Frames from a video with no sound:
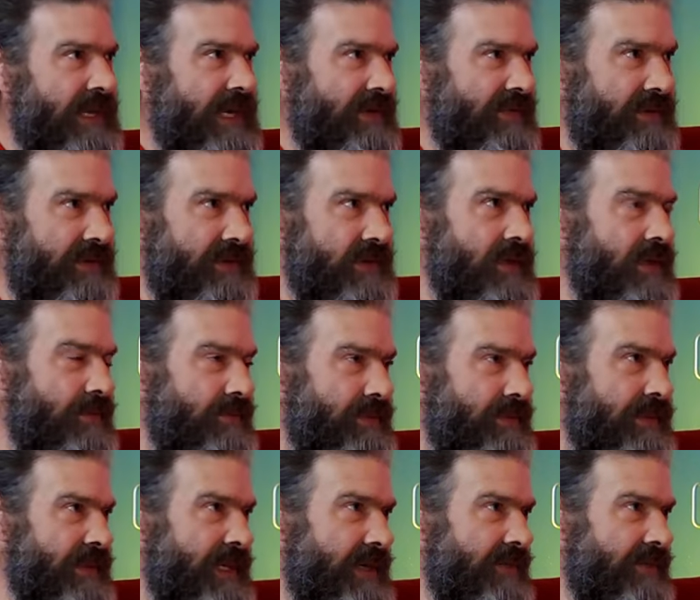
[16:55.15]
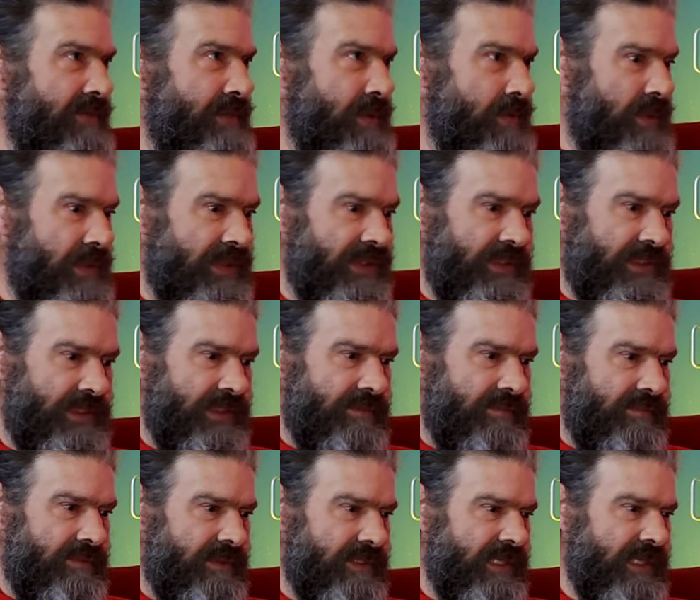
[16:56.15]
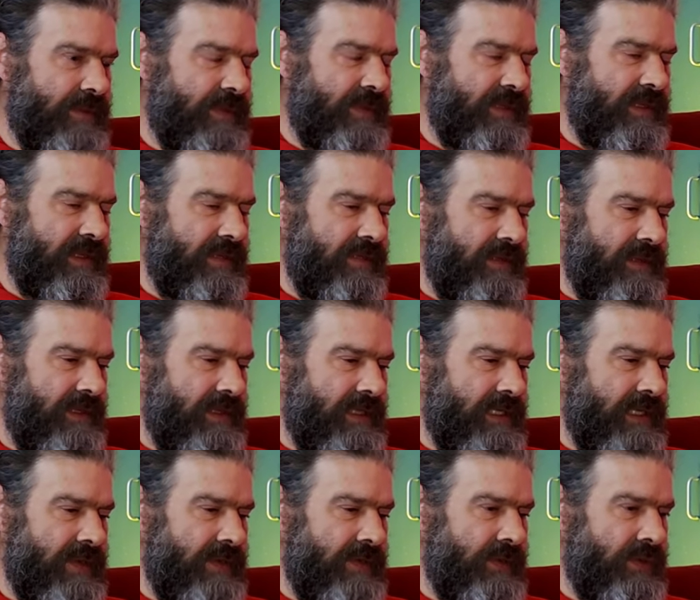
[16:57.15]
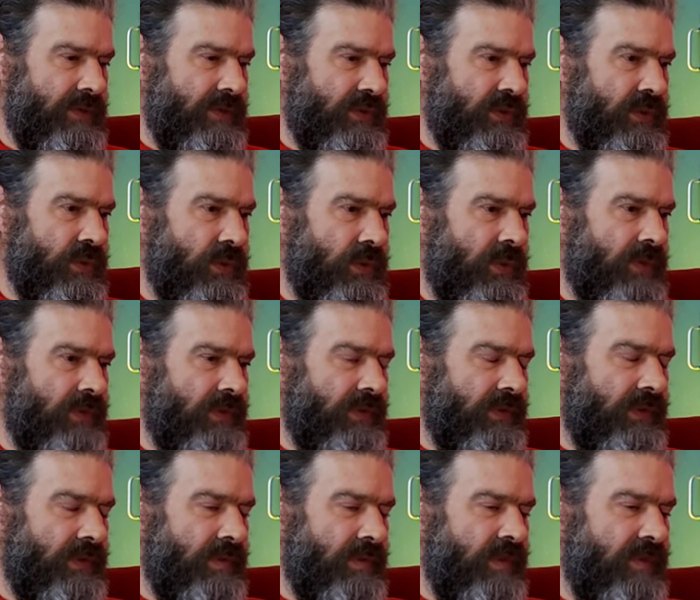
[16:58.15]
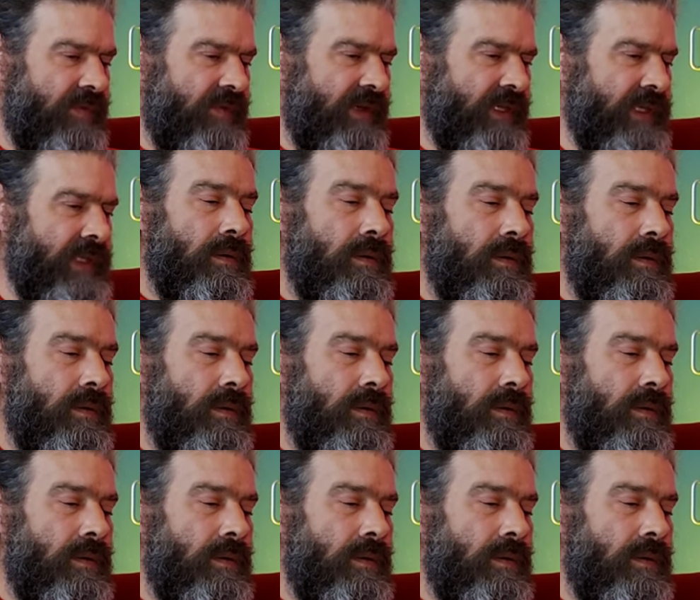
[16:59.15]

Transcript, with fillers: whatever, you know, whatever we want to mm-hmm. say what the, the character's called in the movie.